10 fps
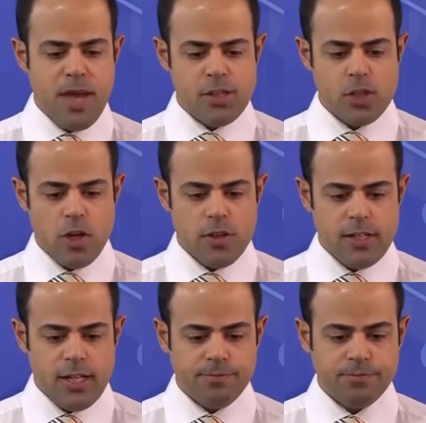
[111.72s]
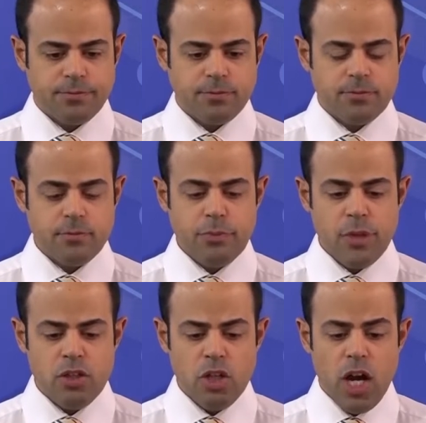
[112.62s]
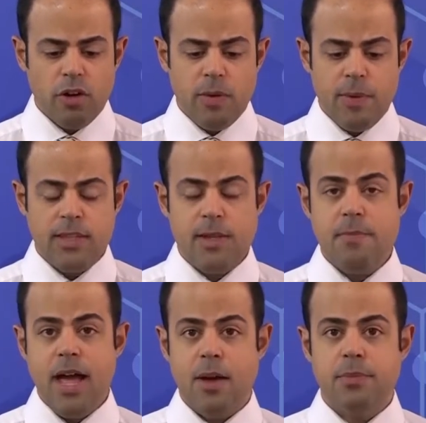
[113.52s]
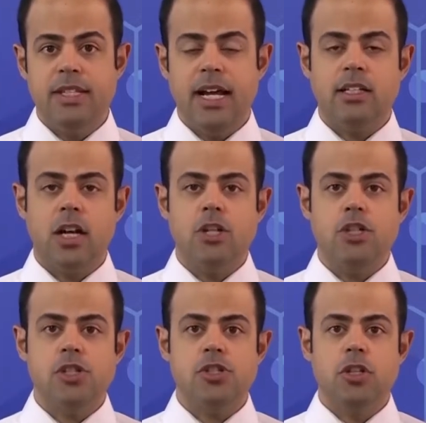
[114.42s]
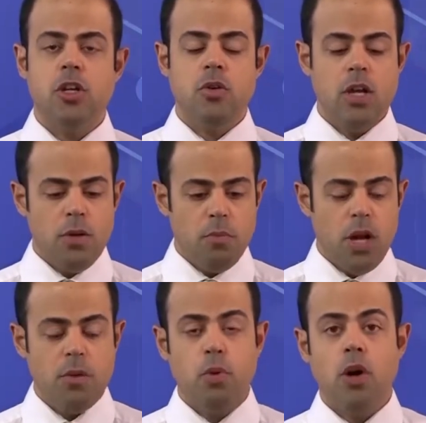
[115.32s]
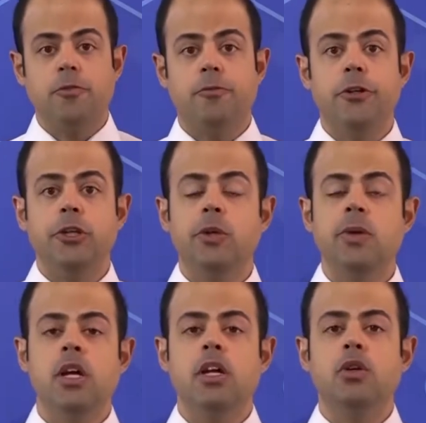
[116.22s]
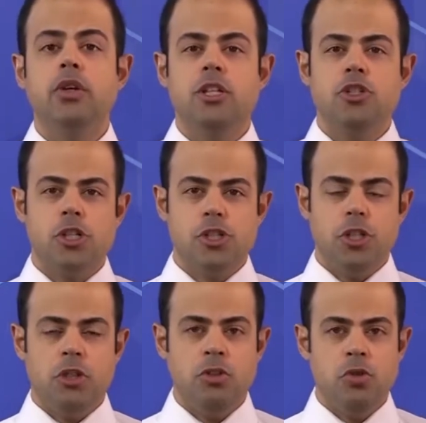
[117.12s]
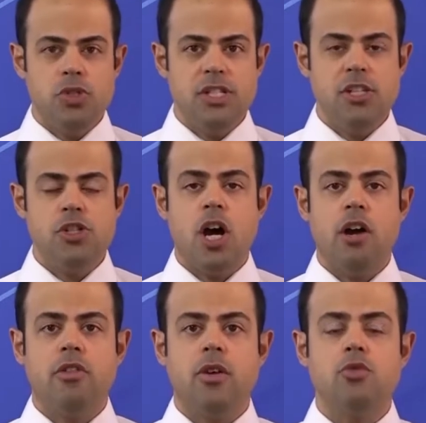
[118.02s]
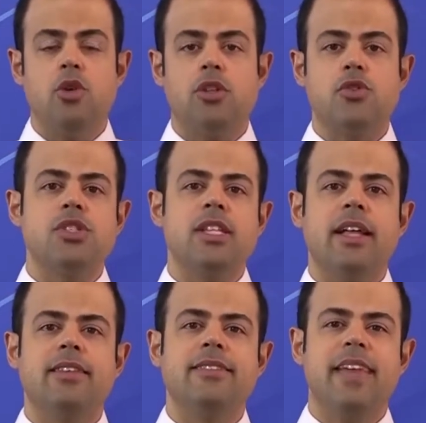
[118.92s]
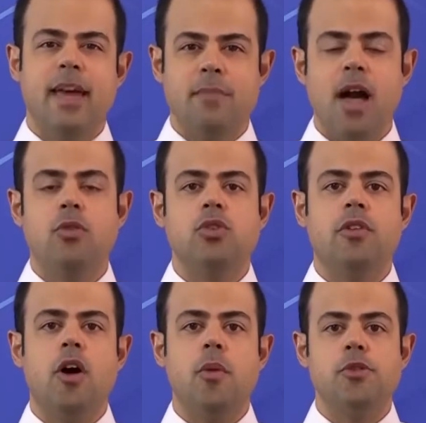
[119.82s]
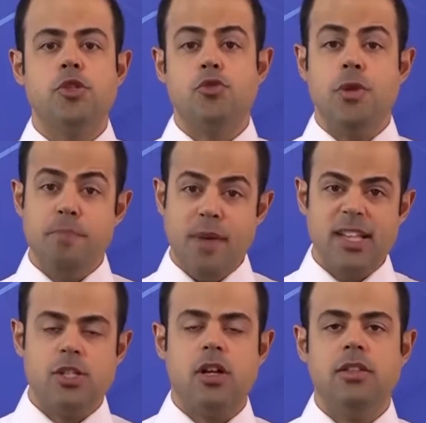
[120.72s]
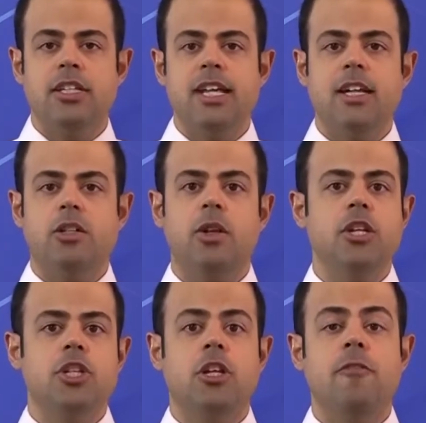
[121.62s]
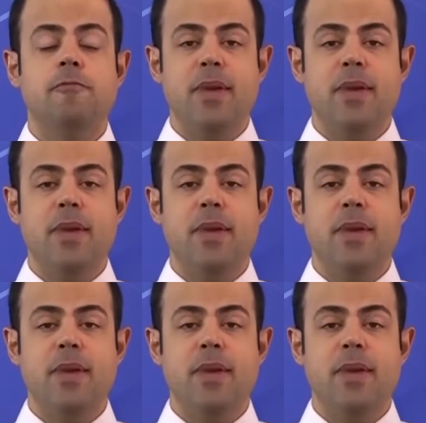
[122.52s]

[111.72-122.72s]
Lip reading: based on the diagram and the map that I just brought for you. You can just use this diagram to understand the amount of upstream based on the calculation of